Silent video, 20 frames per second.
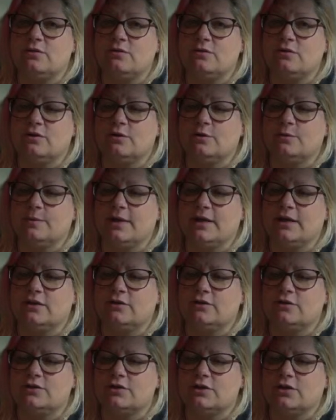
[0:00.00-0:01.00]
or her regular
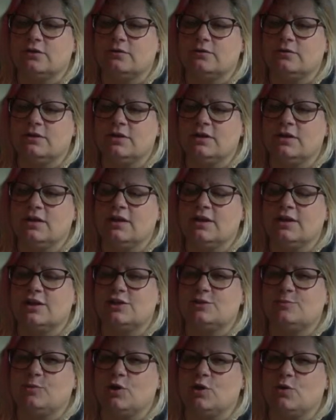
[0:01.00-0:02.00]
show? Because
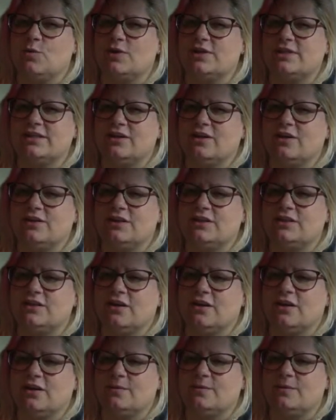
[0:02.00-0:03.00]
Brooke wasn't on the top